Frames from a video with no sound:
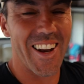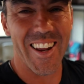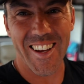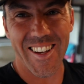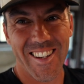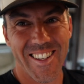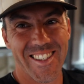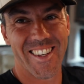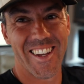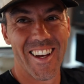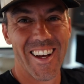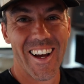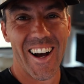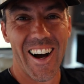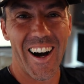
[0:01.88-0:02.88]
It is
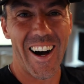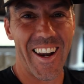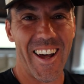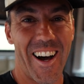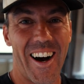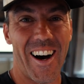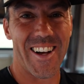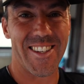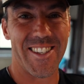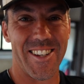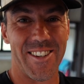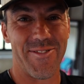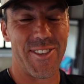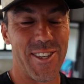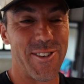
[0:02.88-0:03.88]
an
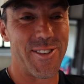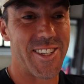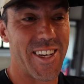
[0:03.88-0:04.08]
awesome new